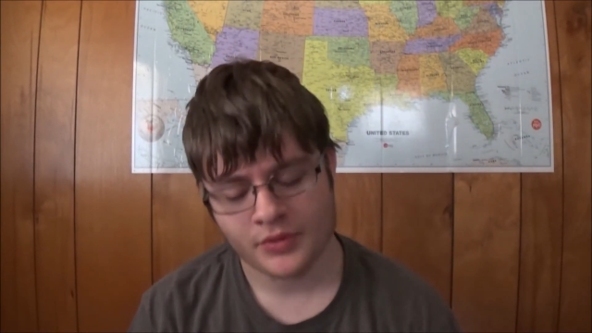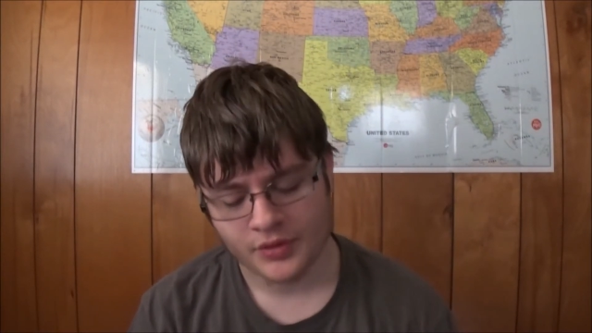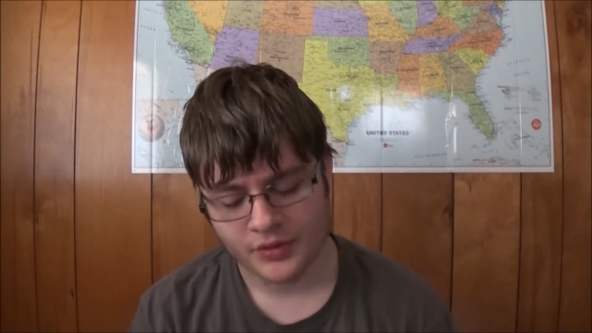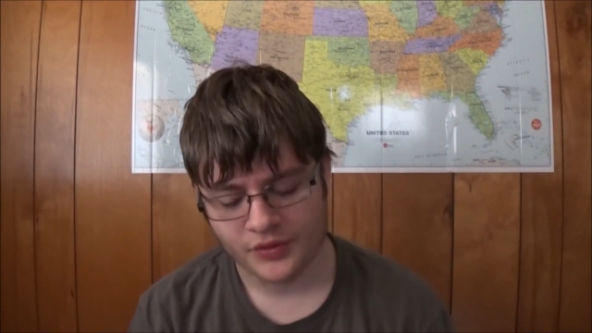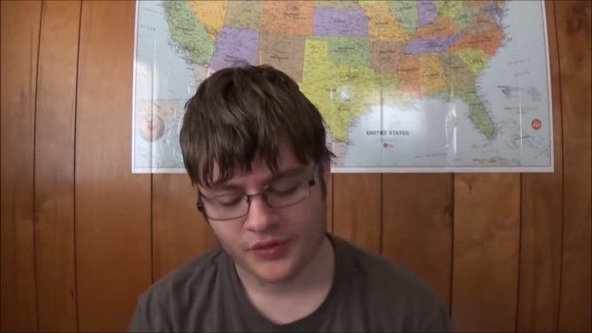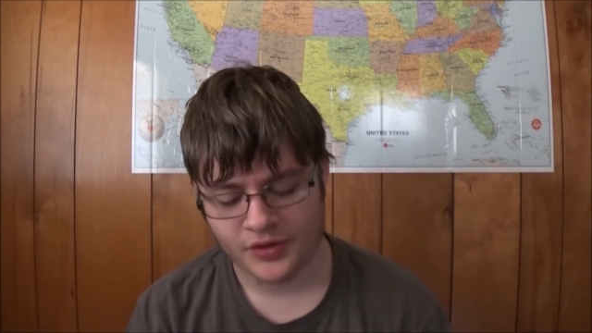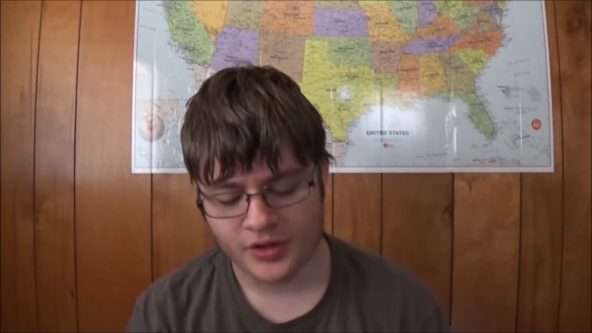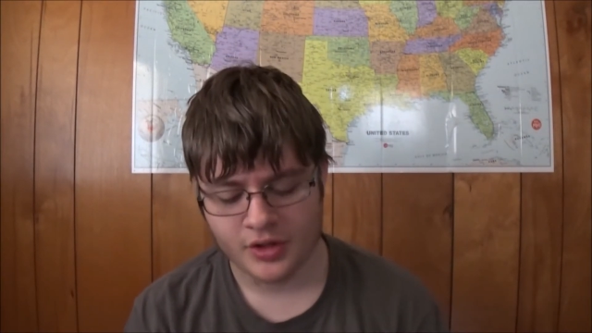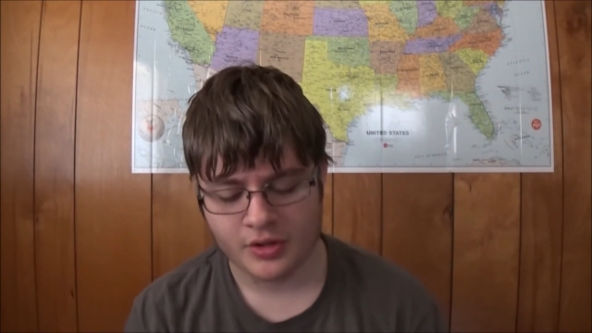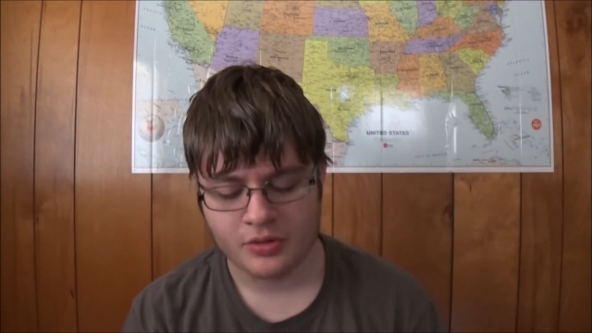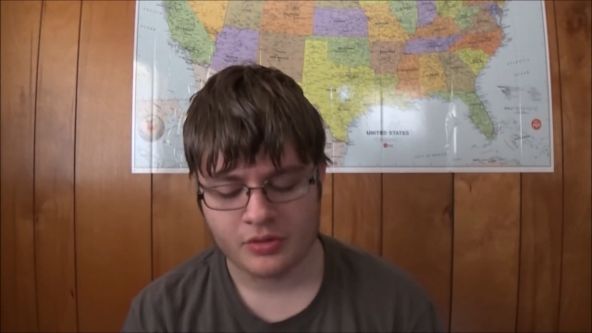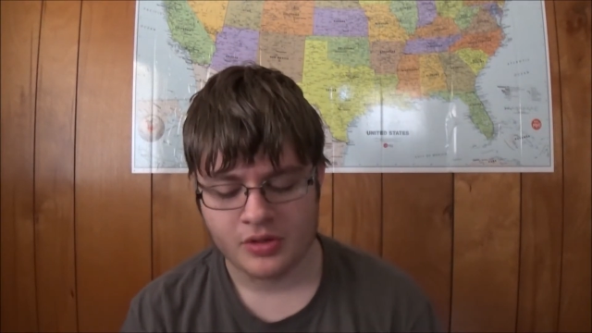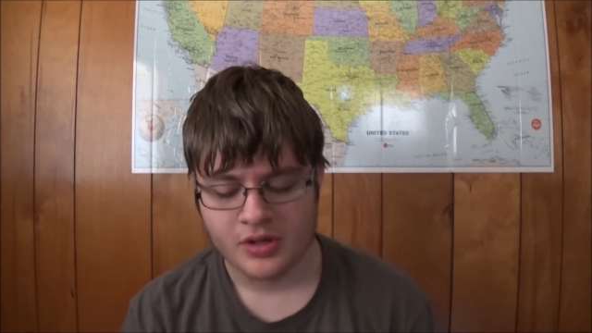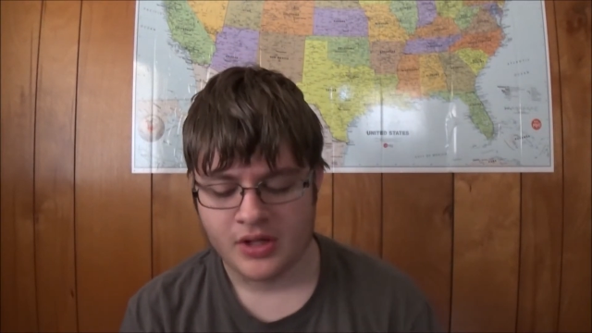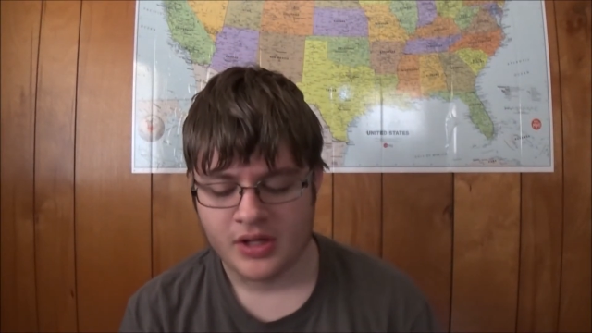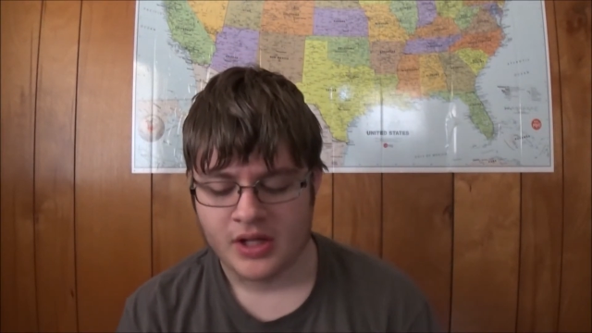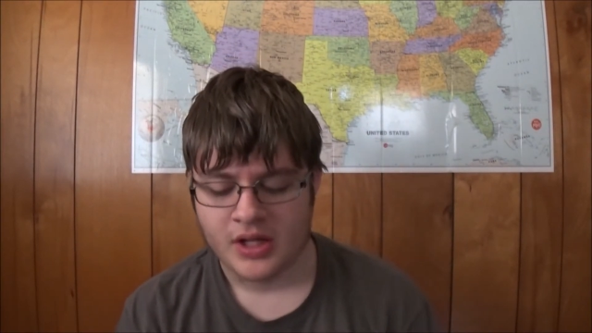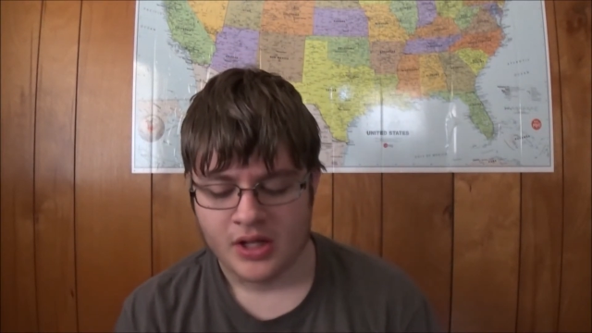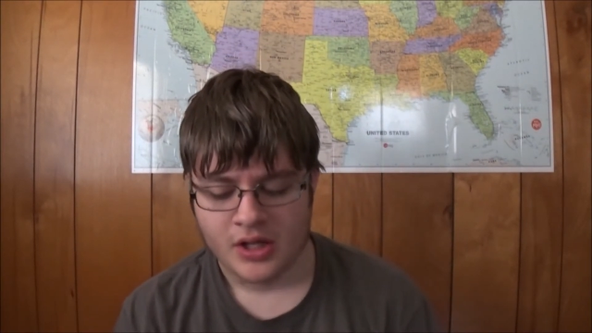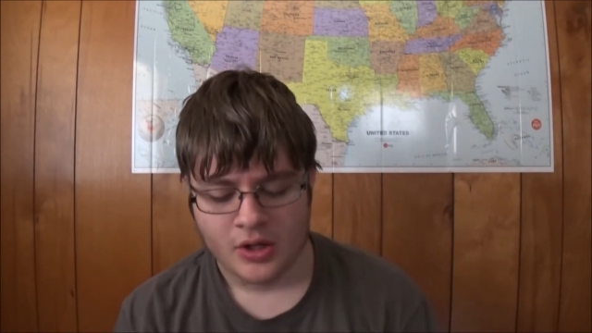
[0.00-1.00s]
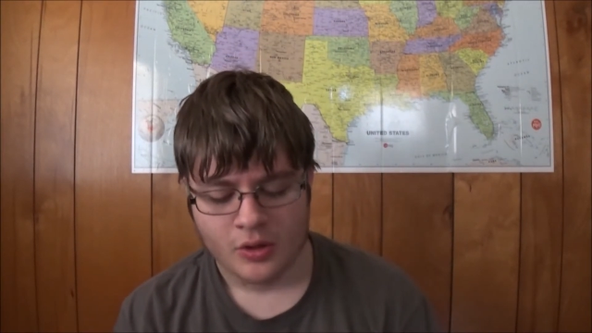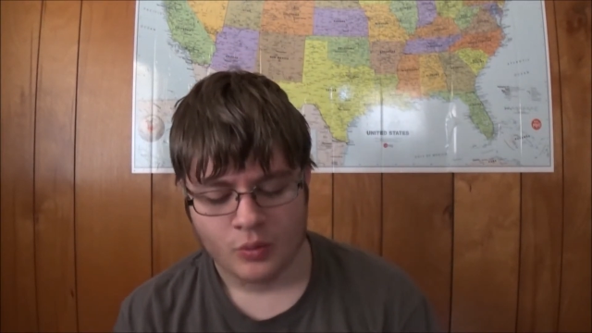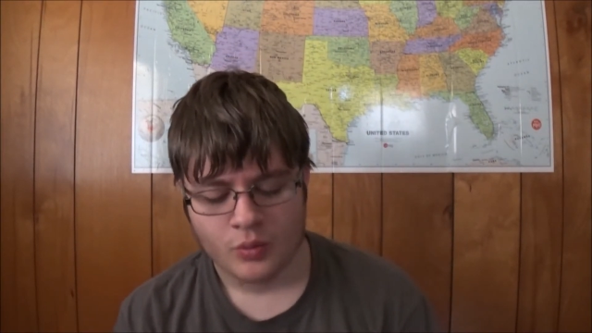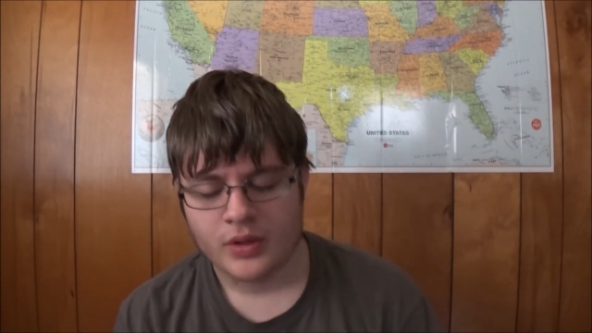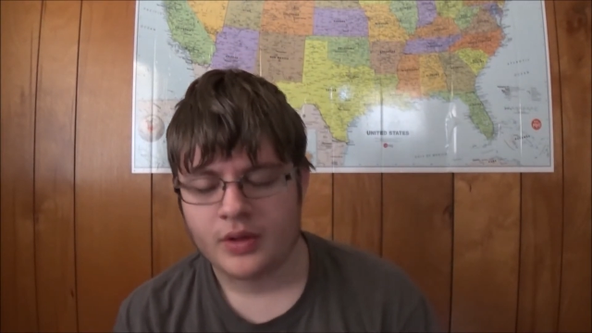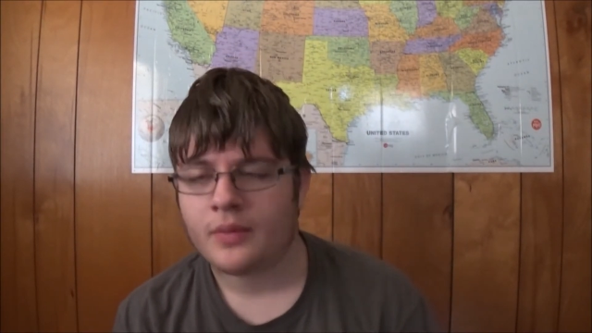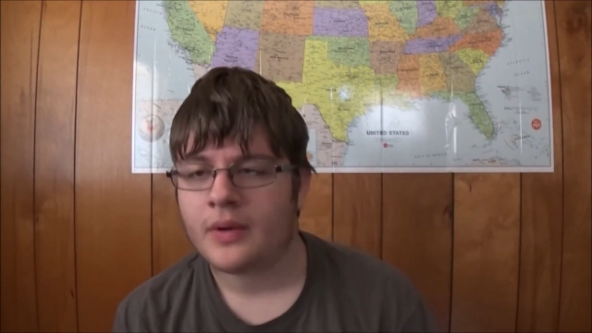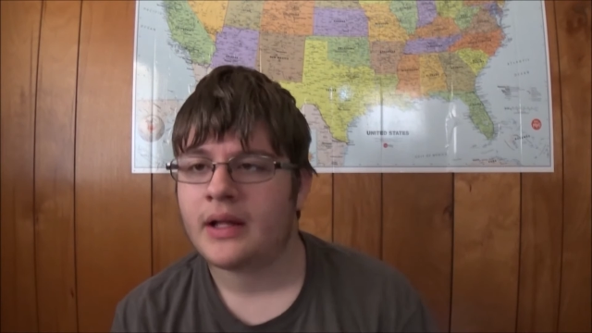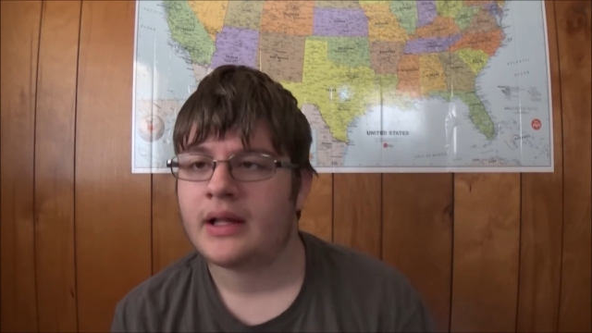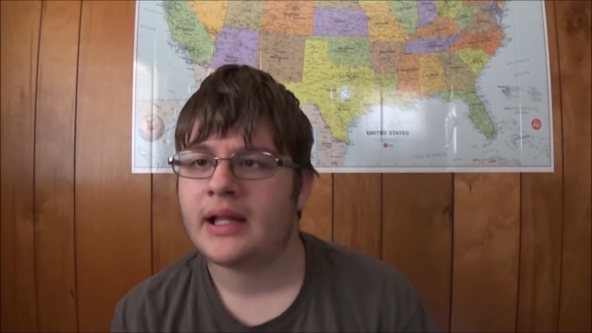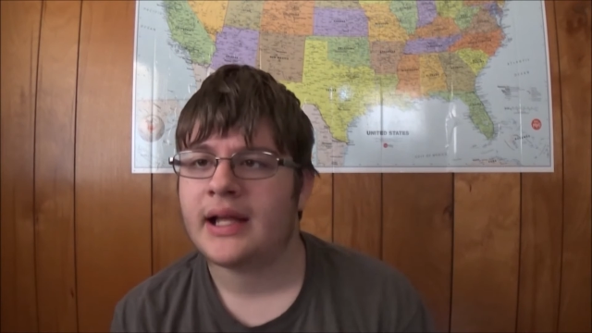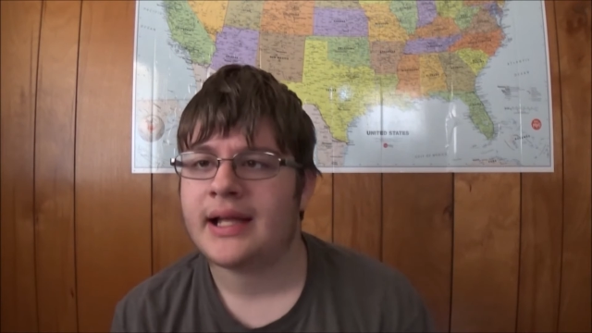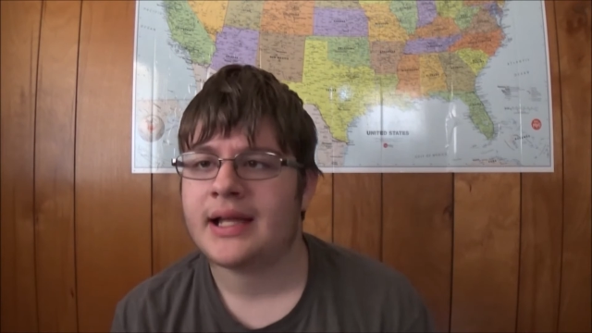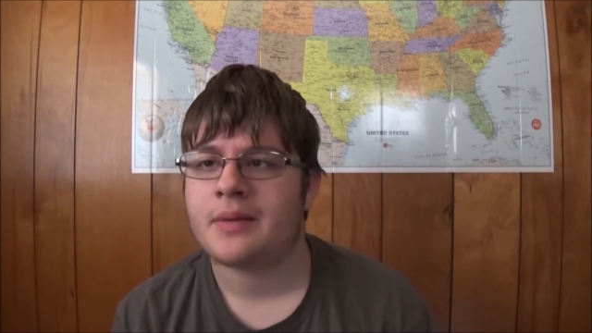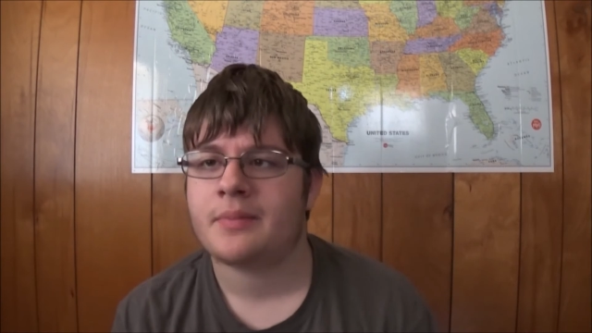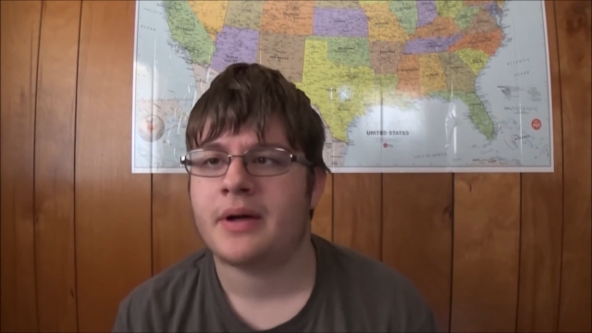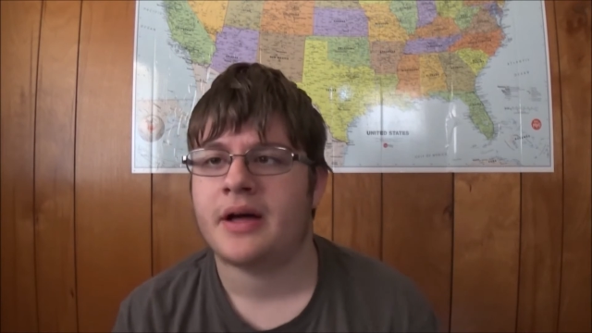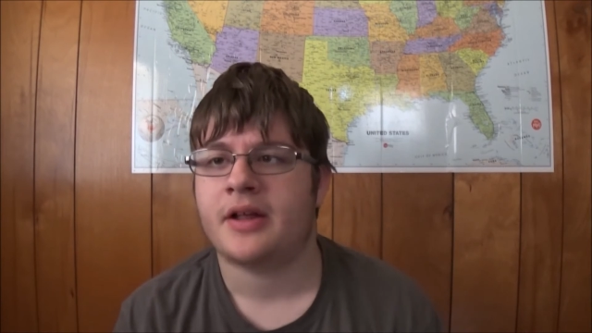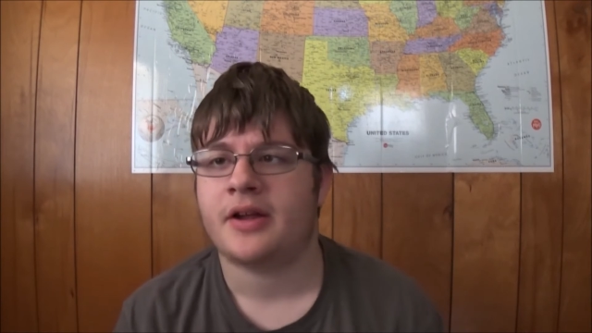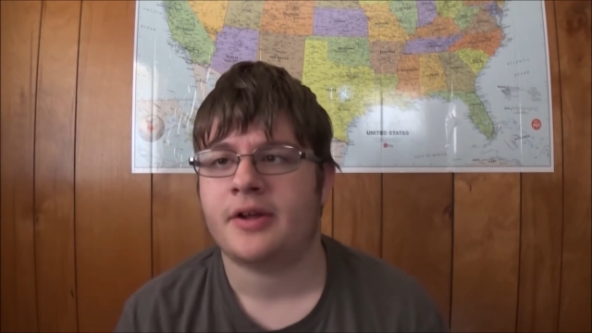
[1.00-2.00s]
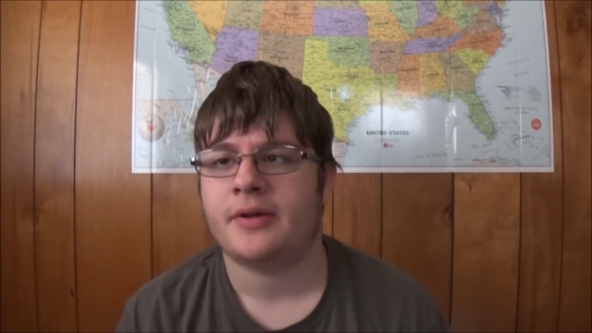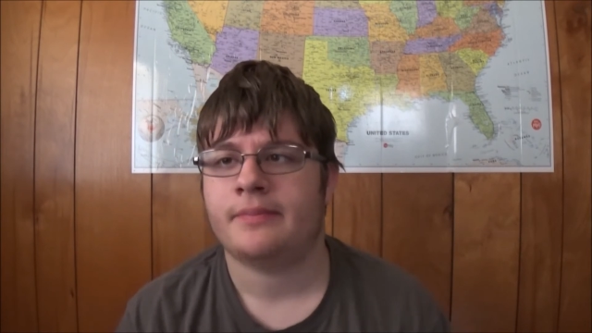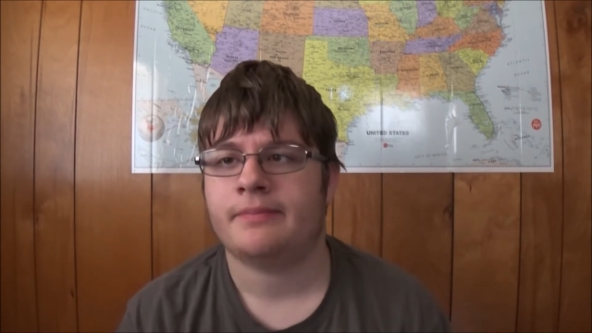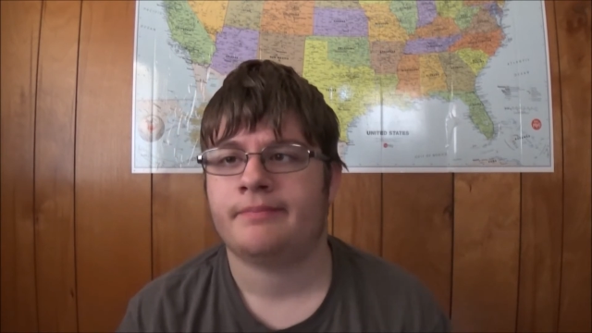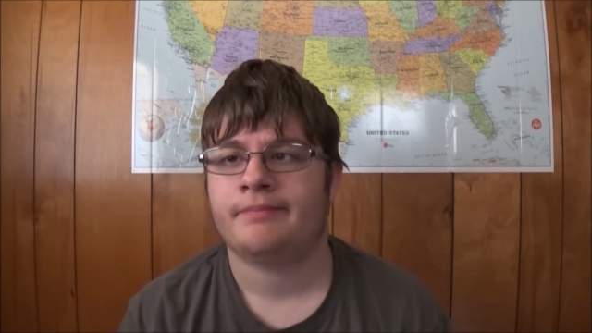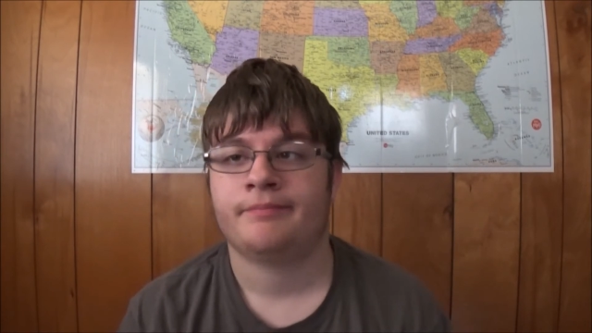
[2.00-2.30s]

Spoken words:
So, what do I like about it?